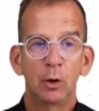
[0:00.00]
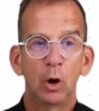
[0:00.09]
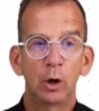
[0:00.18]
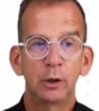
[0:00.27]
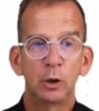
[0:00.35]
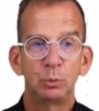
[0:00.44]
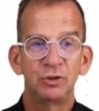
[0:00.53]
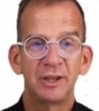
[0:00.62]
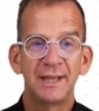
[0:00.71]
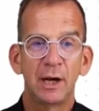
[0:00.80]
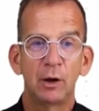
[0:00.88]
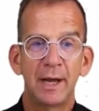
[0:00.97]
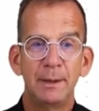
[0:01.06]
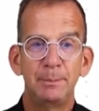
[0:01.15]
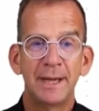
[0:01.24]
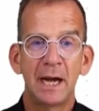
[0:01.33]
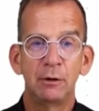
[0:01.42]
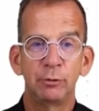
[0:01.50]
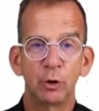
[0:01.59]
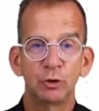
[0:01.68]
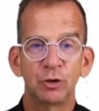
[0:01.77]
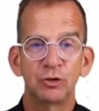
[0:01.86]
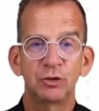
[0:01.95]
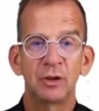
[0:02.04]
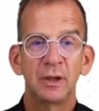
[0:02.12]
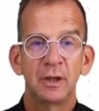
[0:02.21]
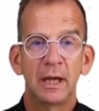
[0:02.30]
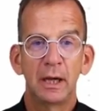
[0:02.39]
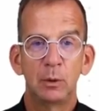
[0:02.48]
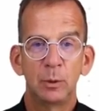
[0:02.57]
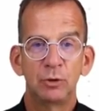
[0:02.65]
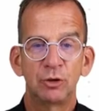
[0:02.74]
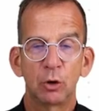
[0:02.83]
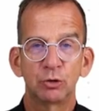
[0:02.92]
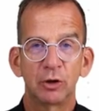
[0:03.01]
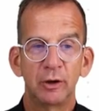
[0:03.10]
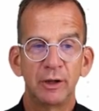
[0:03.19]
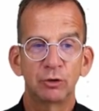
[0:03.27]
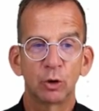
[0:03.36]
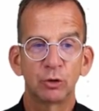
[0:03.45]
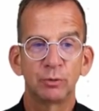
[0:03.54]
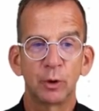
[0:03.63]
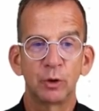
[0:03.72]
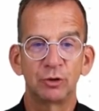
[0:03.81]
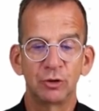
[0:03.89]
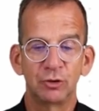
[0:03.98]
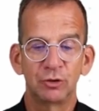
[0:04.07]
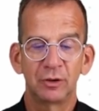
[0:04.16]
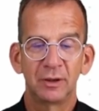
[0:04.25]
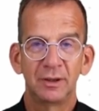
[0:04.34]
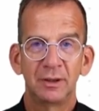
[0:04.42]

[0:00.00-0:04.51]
Or kubectl API versions, which shows resource versions.